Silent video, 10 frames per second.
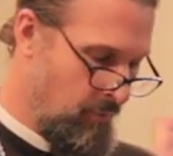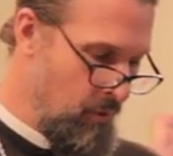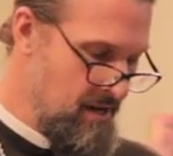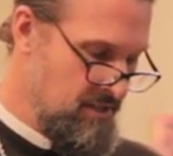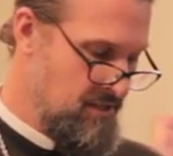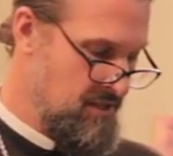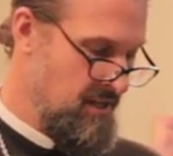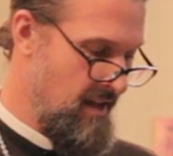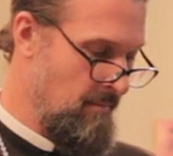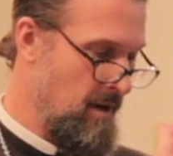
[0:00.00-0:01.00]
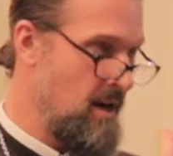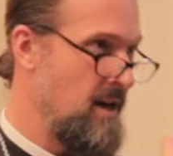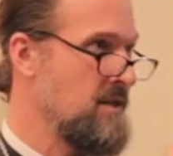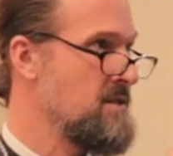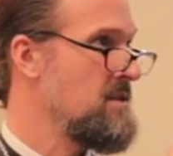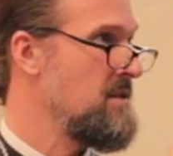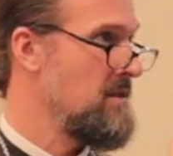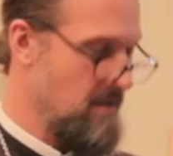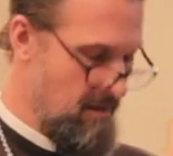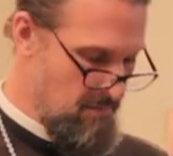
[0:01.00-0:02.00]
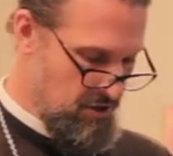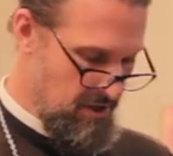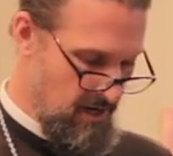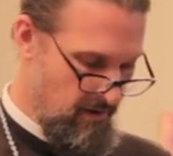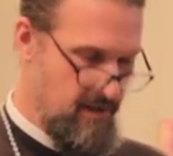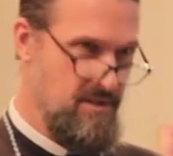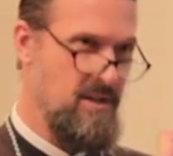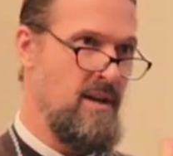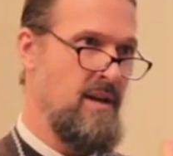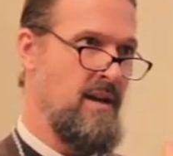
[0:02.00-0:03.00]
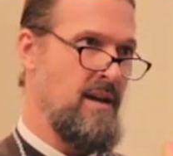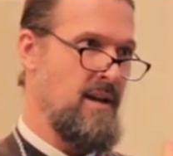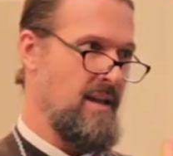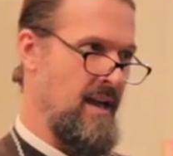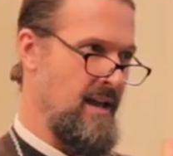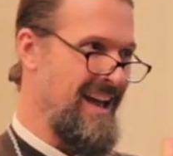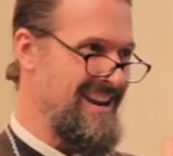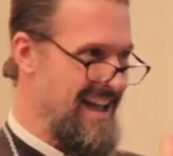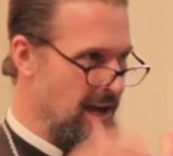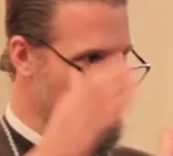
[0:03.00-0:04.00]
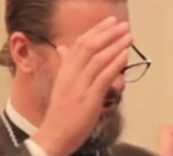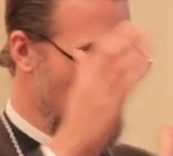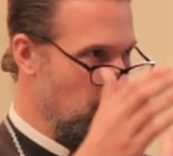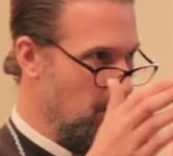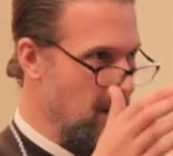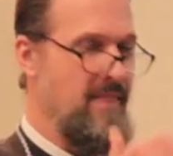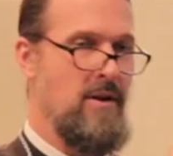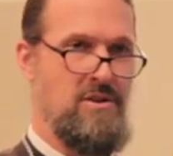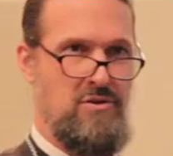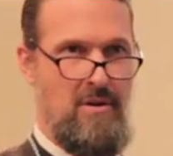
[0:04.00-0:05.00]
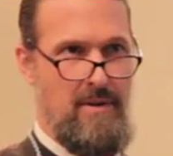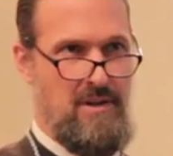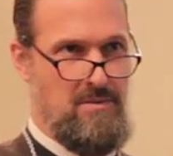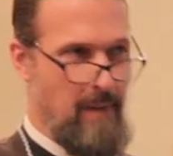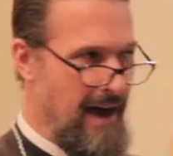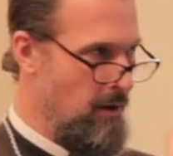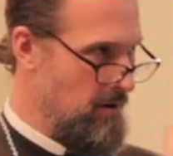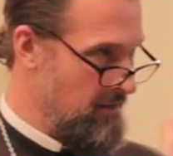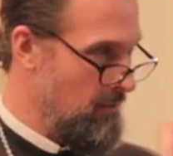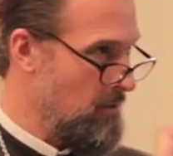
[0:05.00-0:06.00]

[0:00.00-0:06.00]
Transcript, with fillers: Priests and monks and missionaries can announce the word, and there is tremendous power in